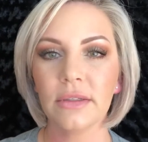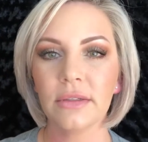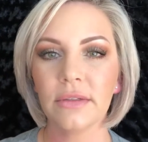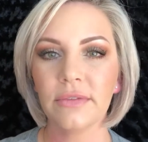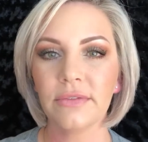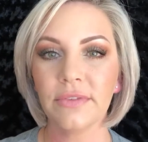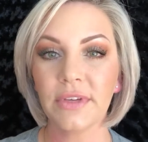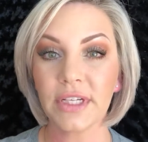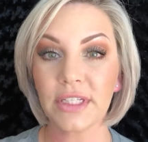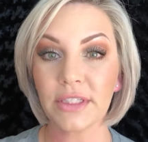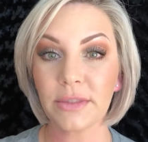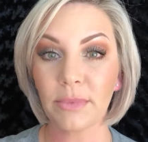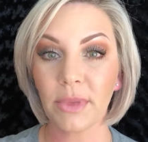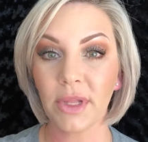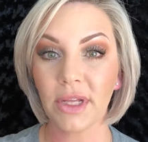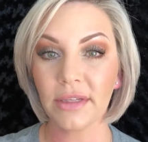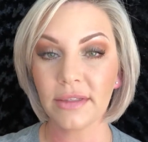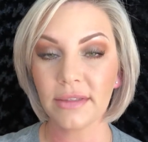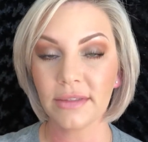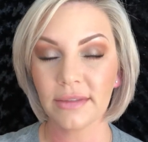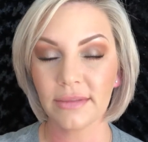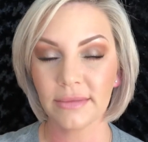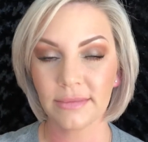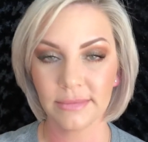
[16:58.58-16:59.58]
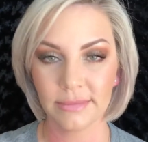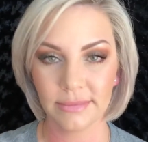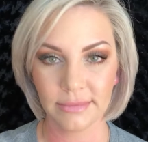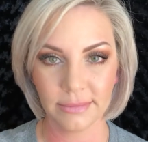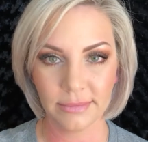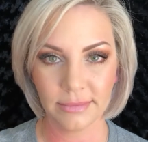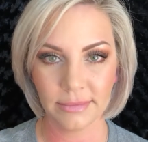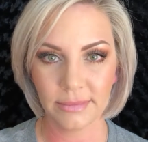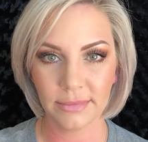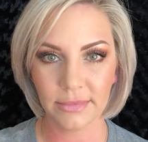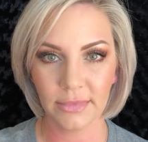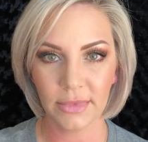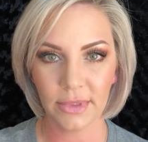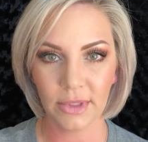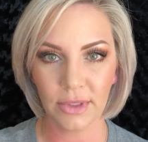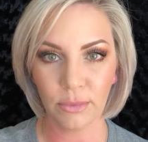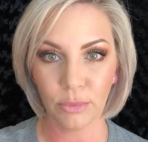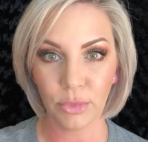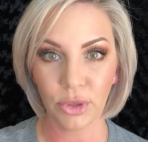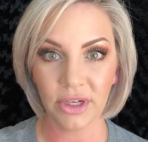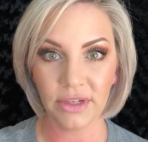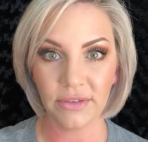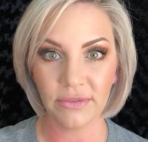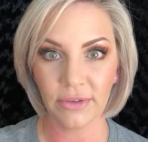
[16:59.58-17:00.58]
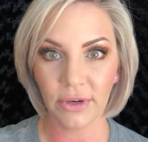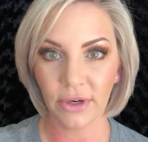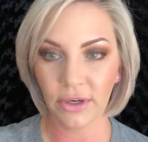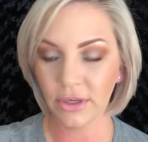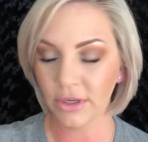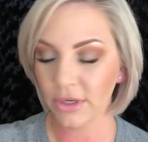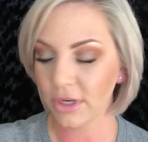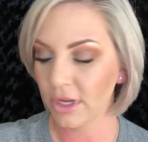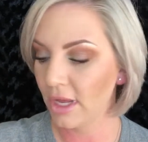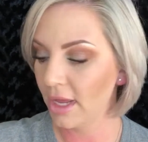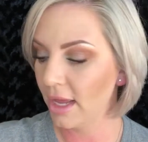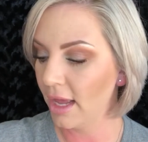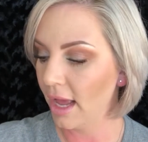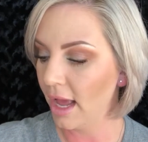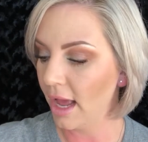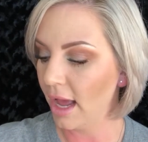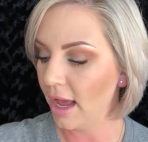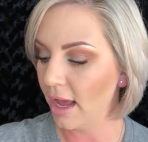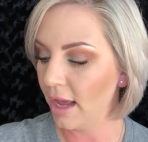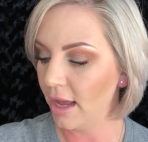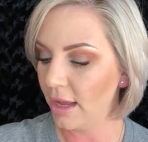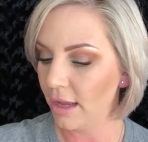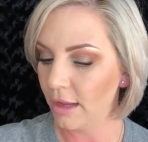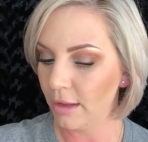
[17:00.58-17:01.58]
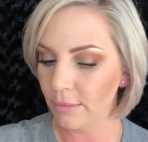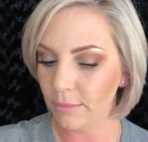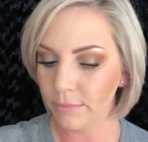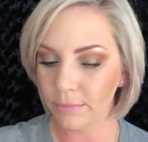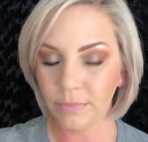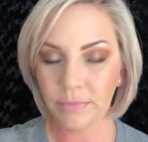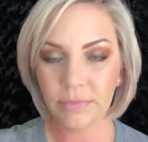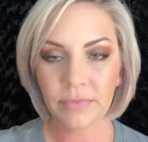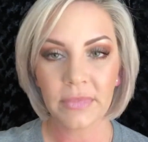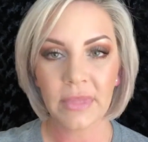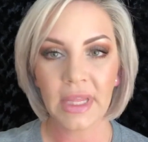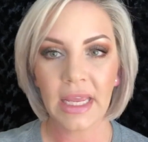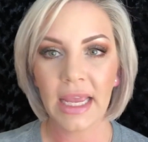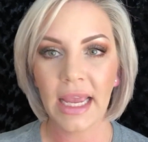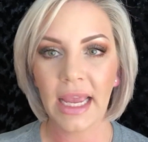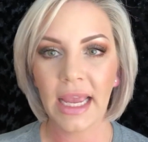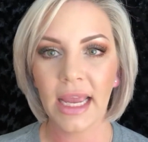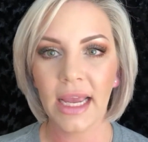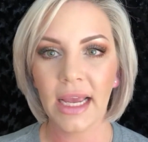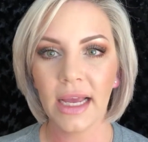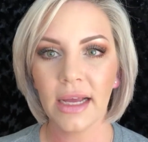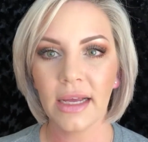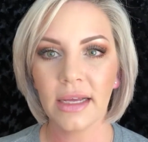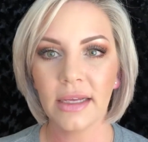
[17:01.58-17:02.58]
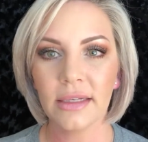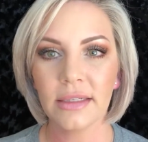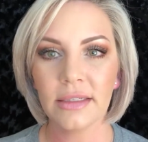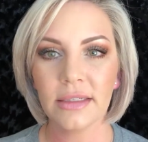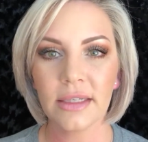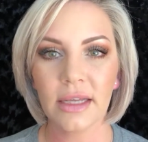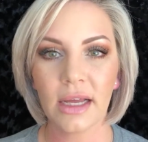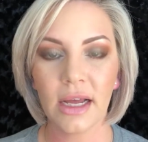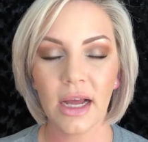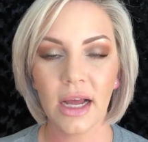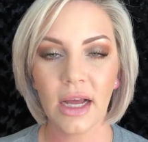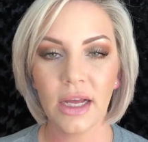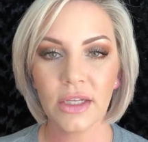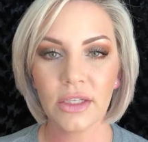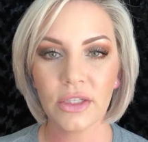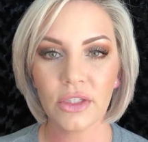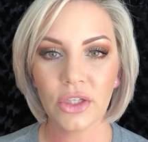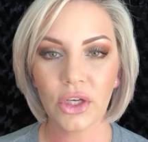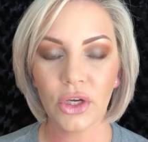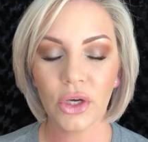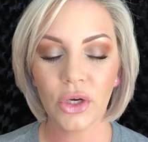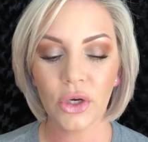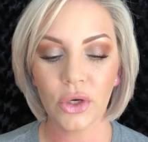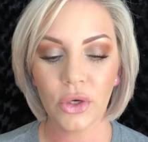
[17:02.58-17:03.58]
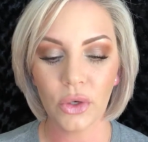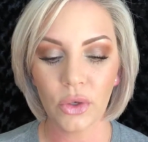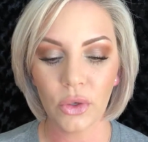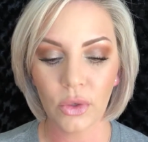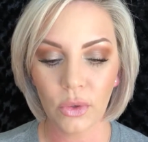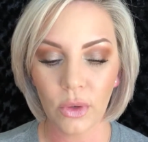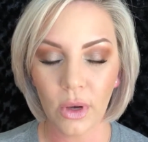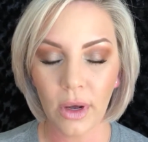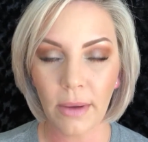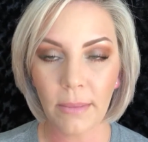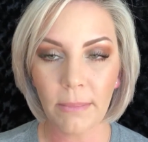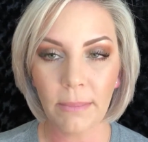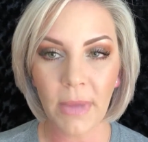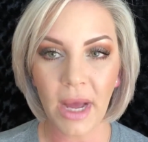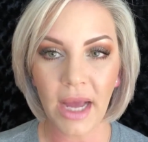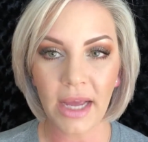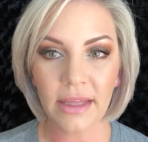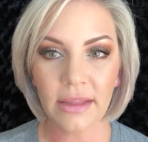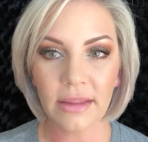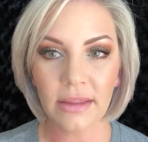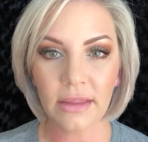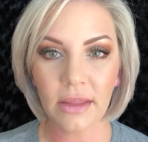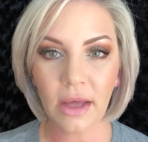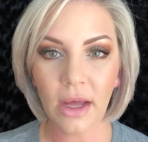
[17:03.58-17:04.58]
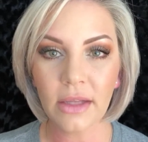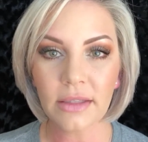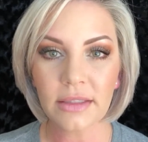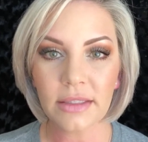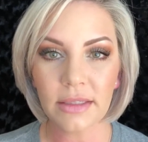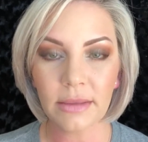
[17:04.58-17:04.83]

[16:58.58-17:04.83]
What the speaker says: Fix Plus, brain fart. And so my thoughts